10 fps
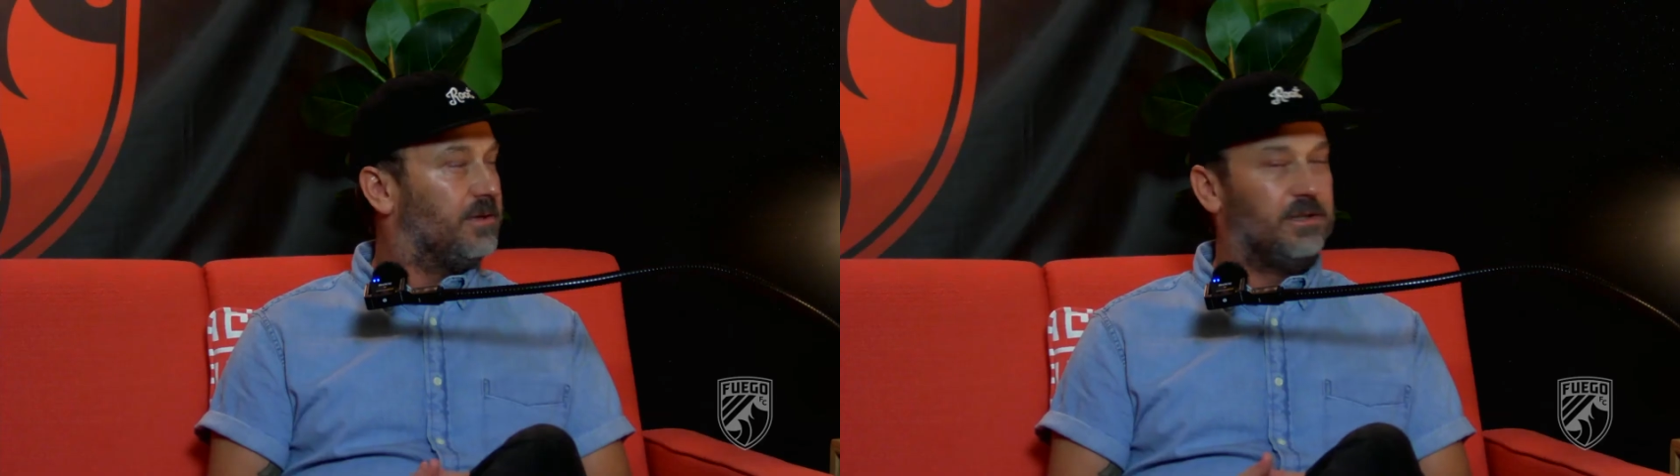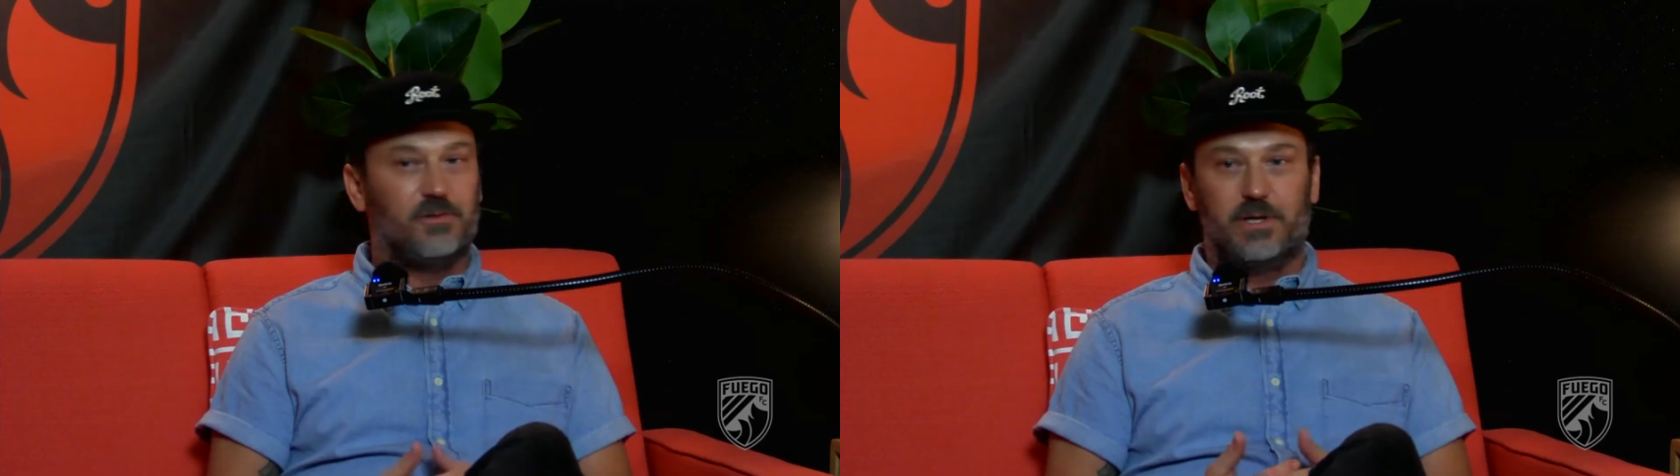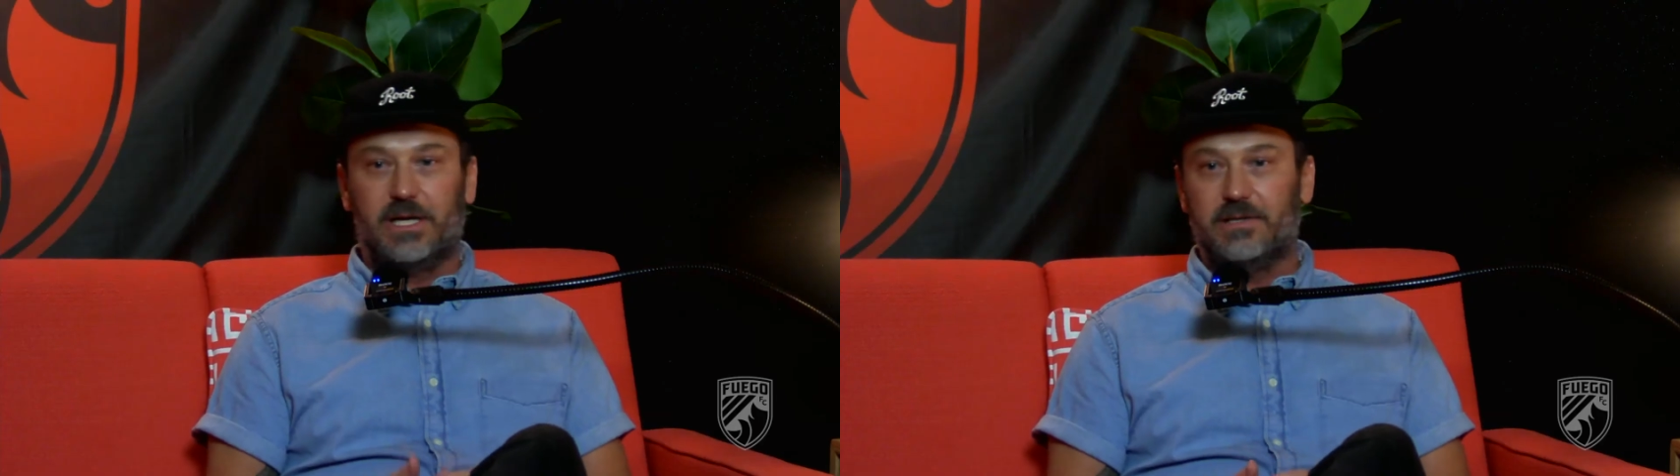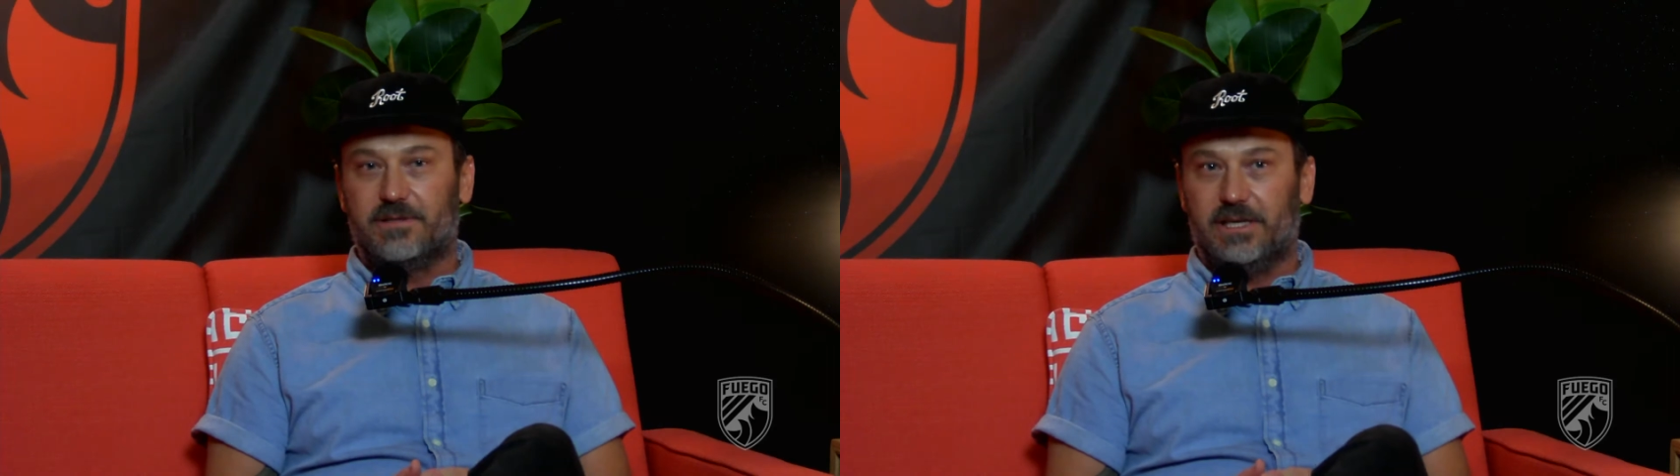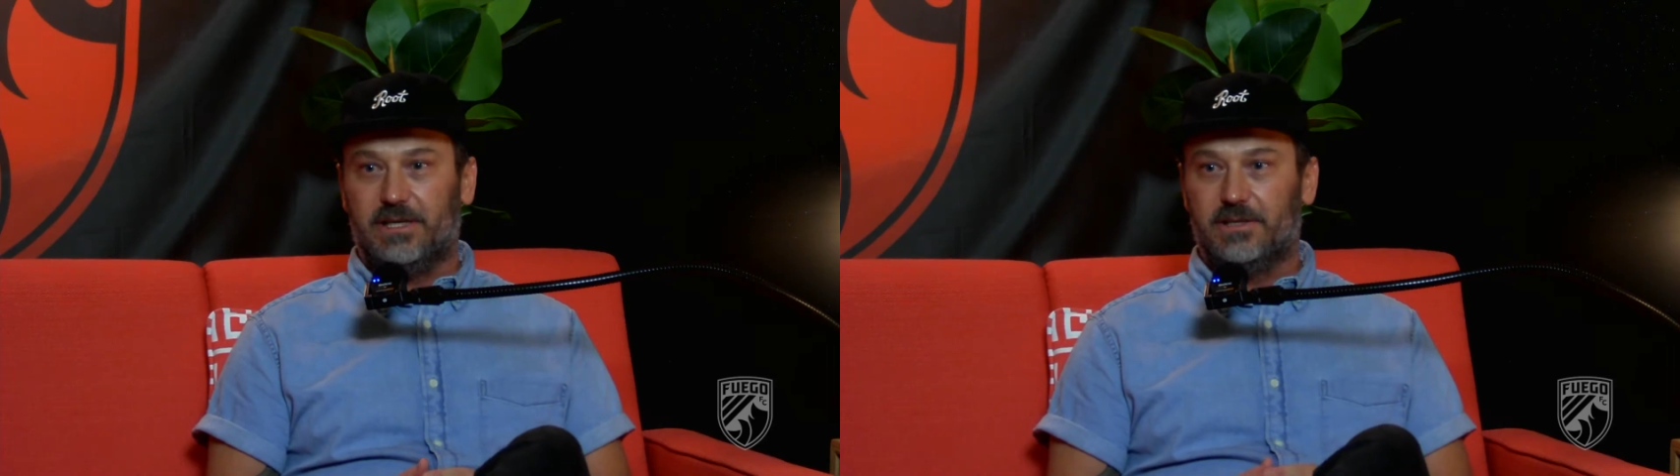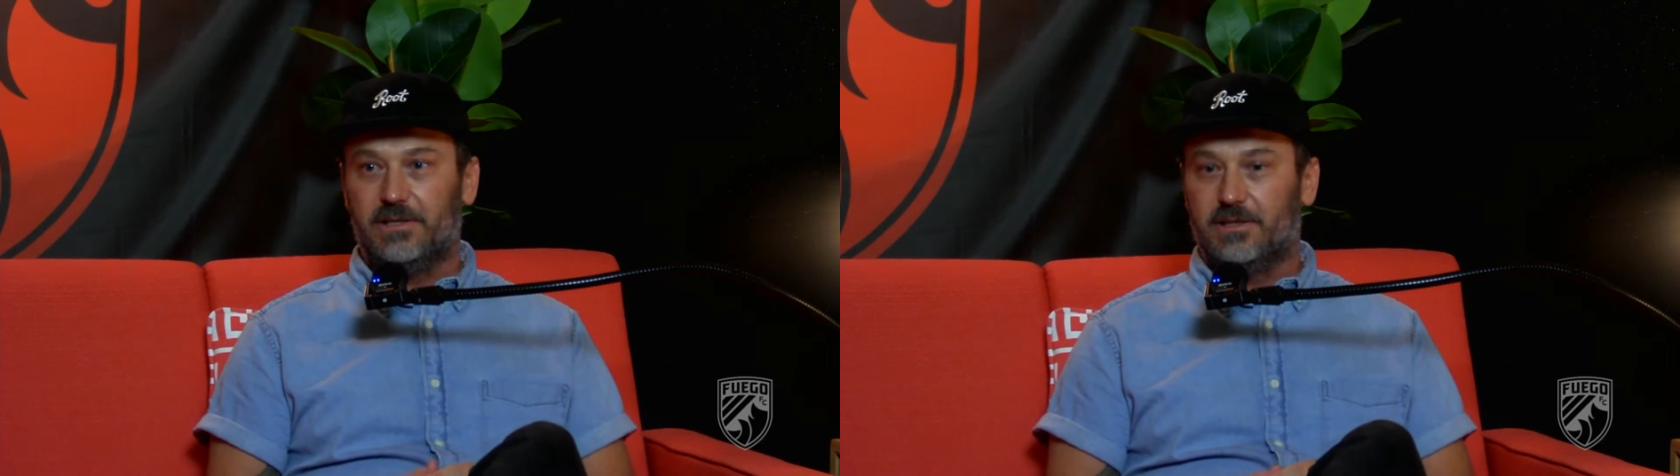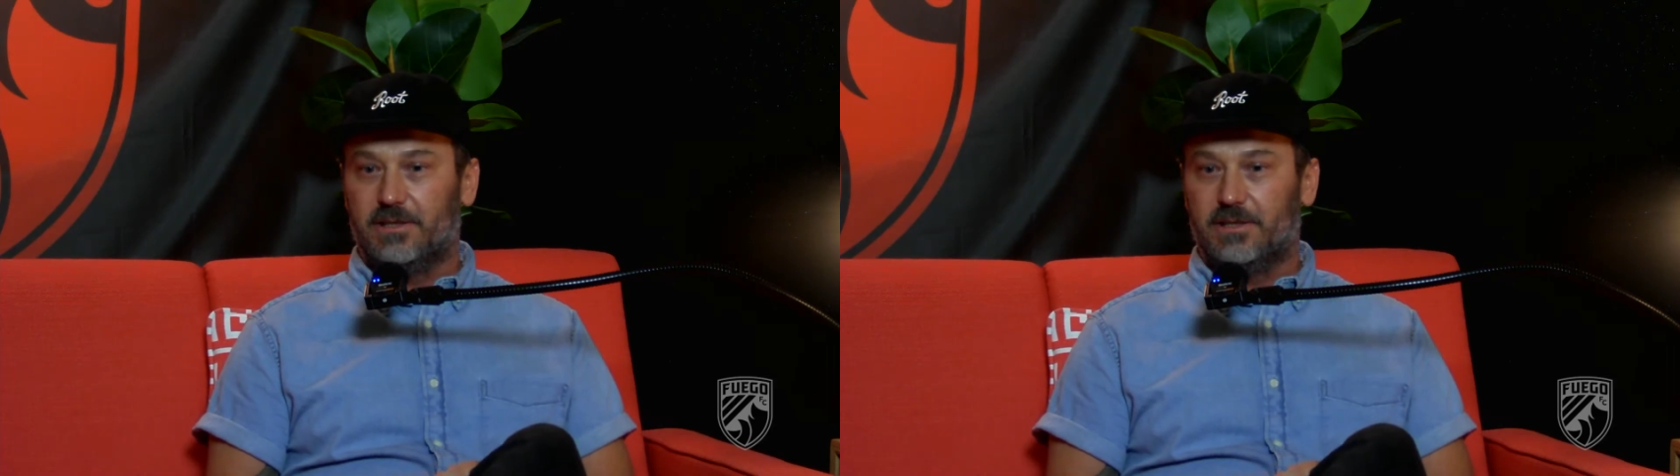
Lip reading: in 2019.